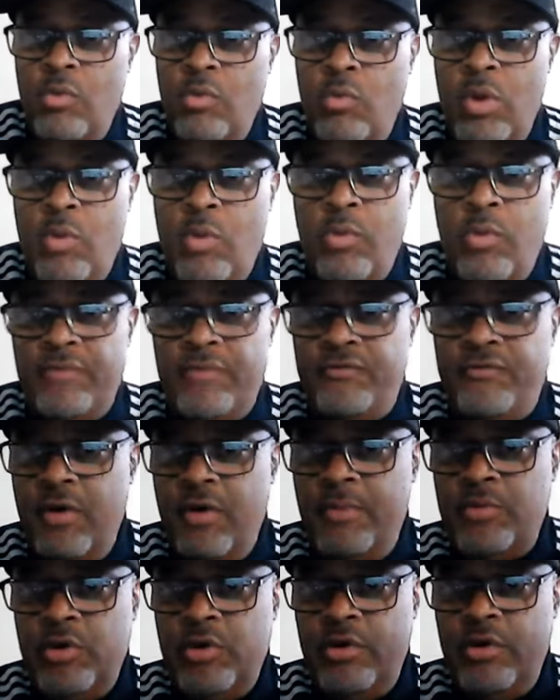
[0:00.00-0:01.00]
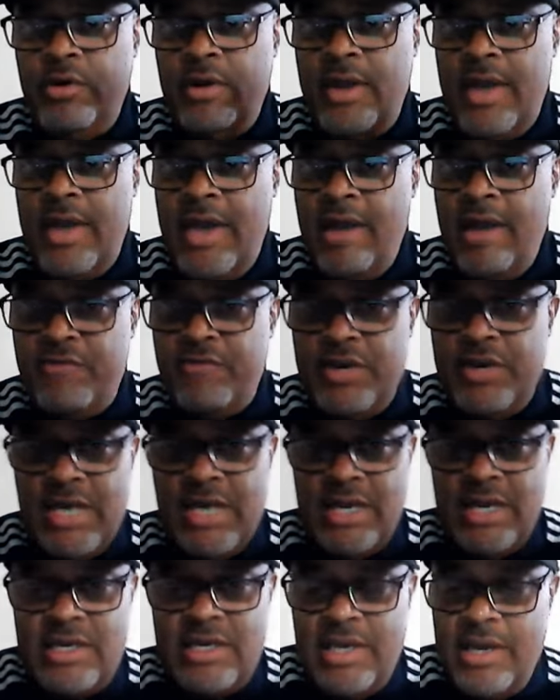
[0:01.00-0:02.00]
We went from your
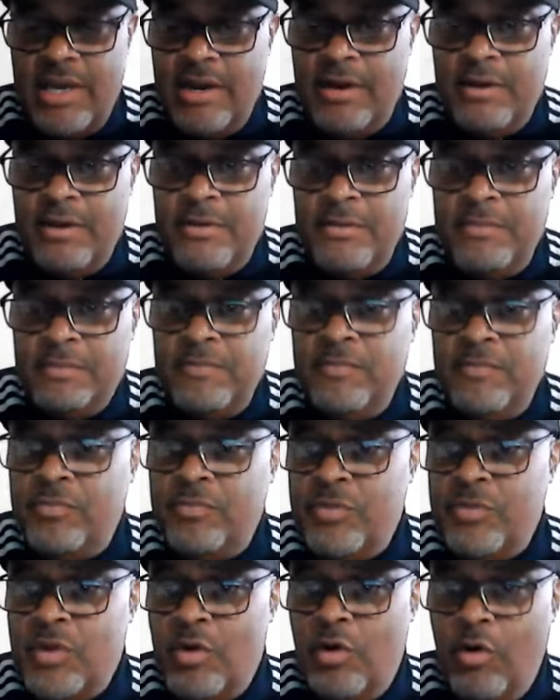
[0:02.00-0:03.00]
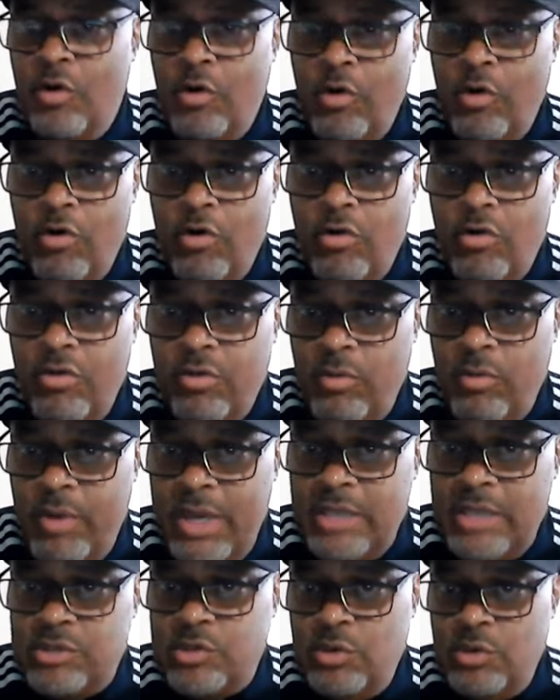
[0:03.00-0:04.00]
everyday care all the
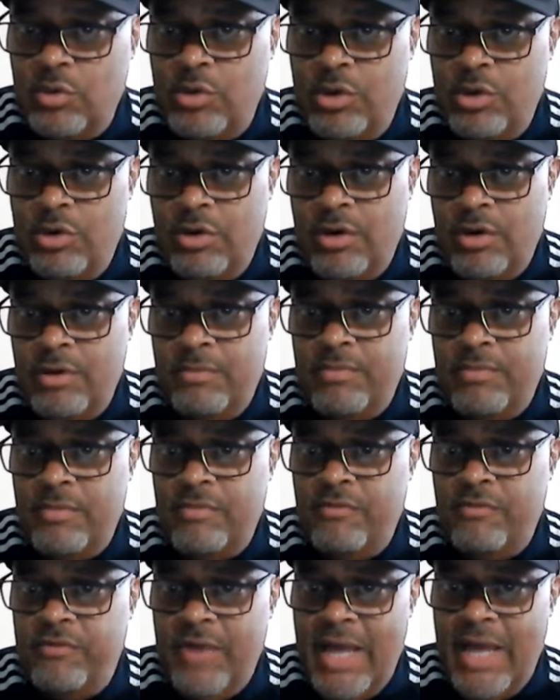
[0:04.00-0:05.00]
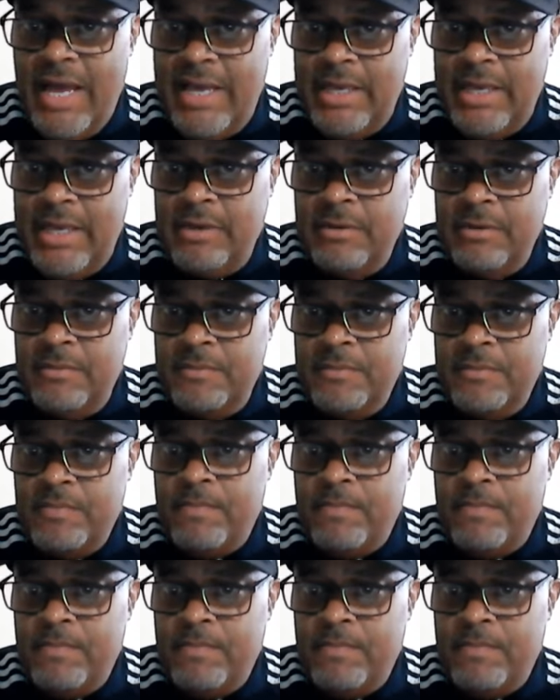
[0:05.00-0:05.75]
way to your flying,